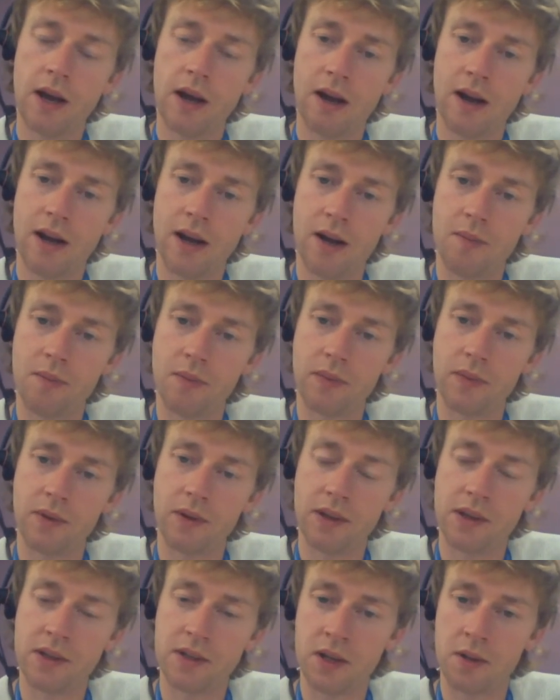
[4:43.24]

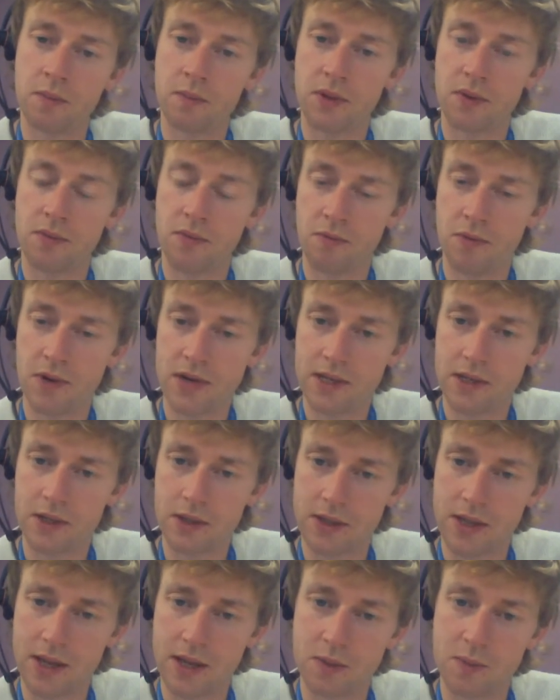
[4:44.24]
In terms of the
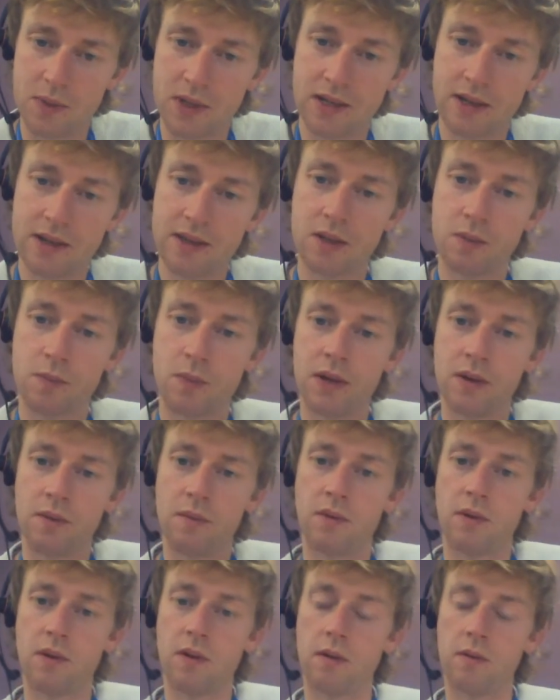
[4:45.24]
research that has been done, there's
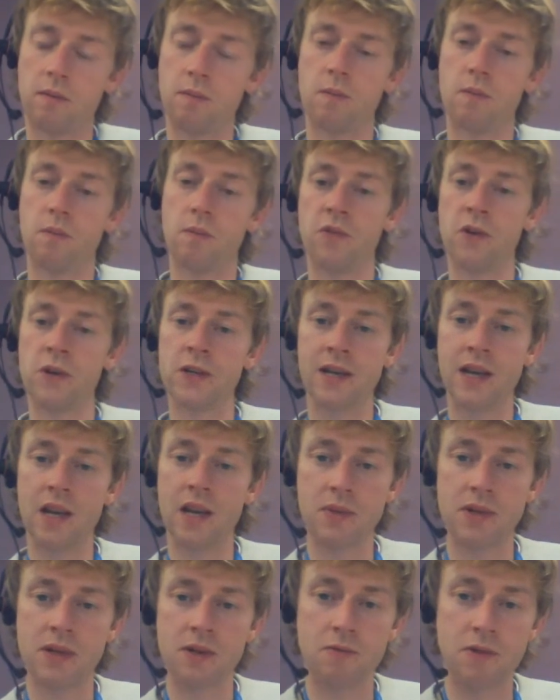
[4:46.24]
been pretty
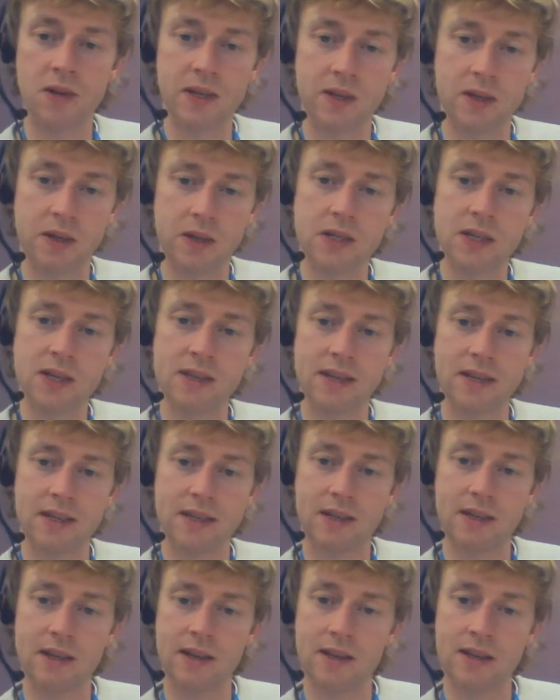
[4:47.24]
limited research in
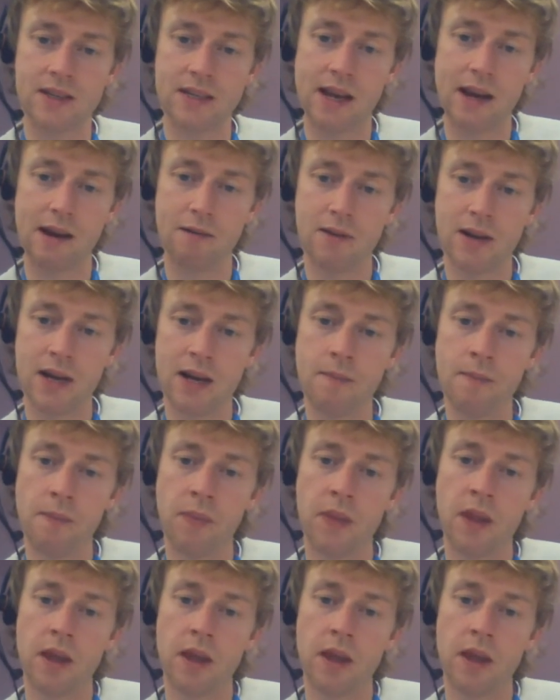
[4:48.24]
this area.